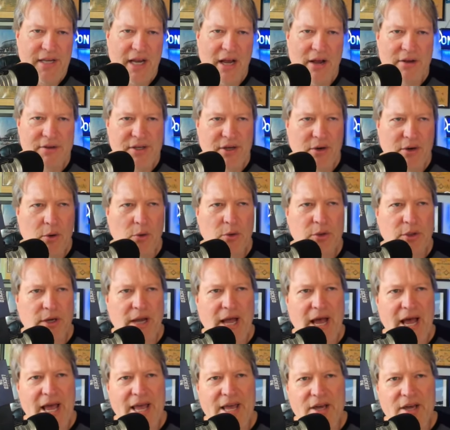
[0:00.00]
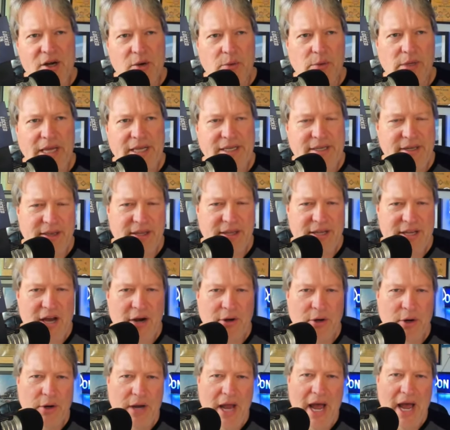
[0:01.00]
how's an older guy going to relate to the
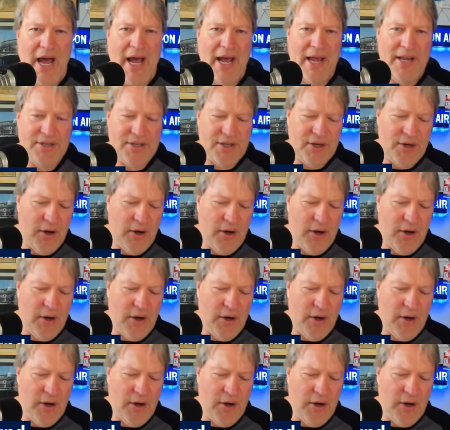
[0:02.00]
younger guys